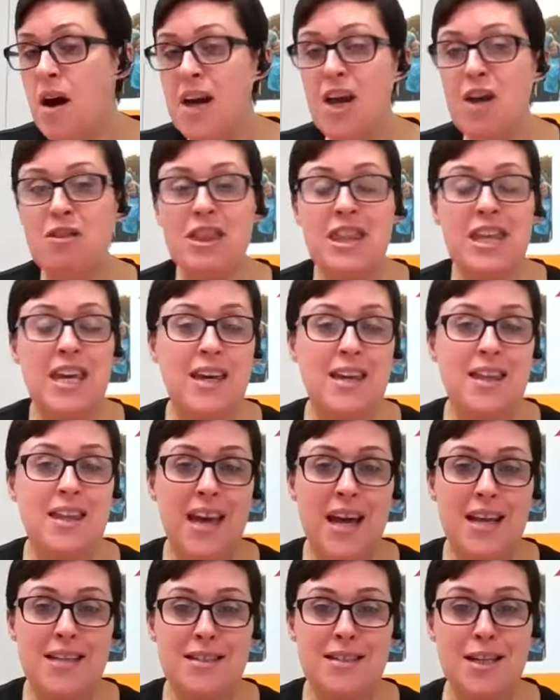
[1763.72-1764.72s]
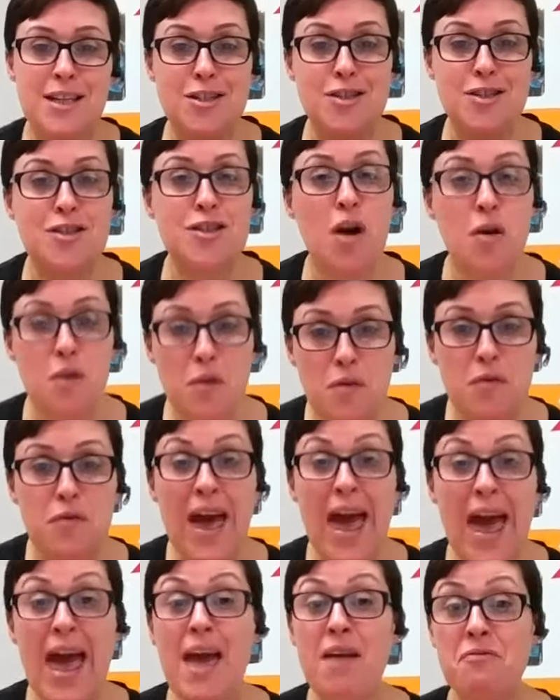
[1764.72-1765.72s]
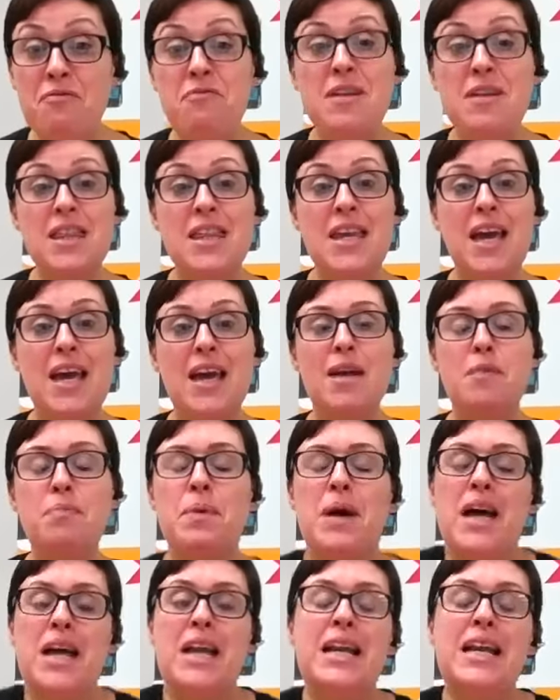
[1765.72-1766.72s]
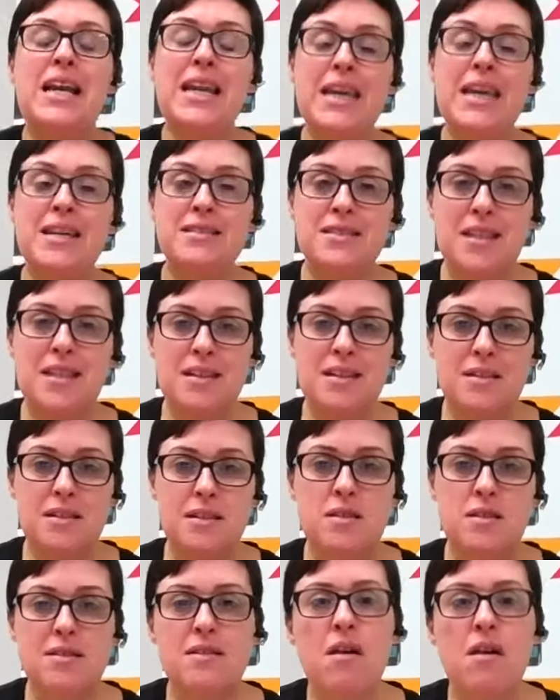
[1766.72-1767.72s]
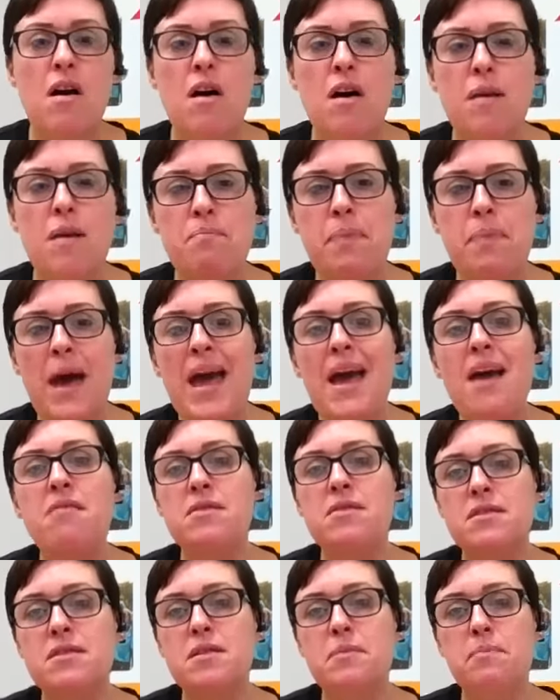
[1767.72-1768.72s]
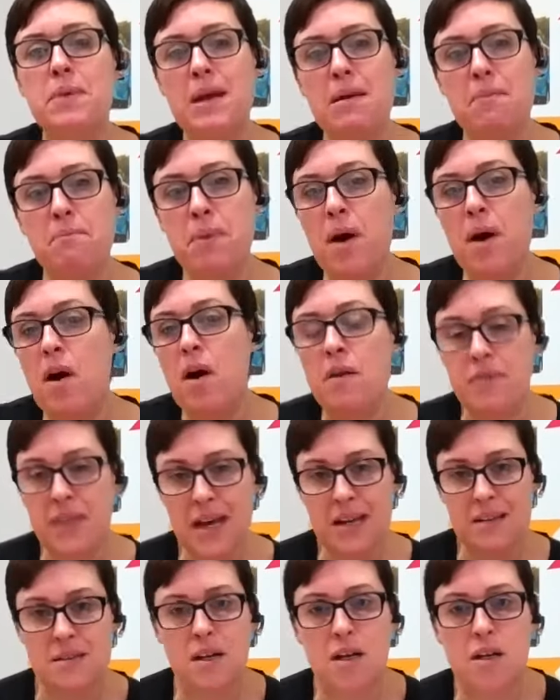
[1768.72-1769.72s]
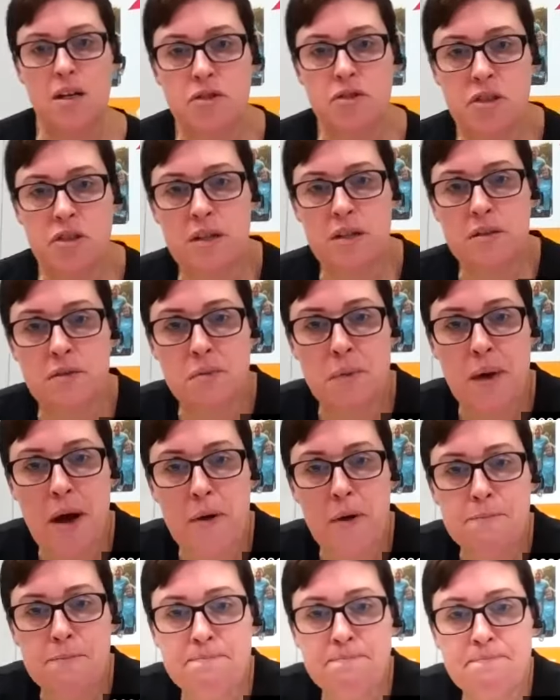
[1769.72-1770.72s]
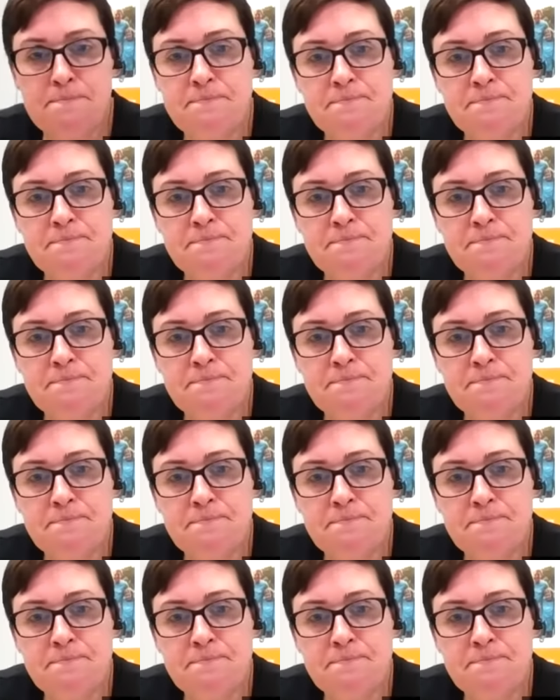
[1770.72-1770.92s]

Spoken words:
I don't think that's going to solve everything, but at least it's a start, and parents are being part of that solution as well.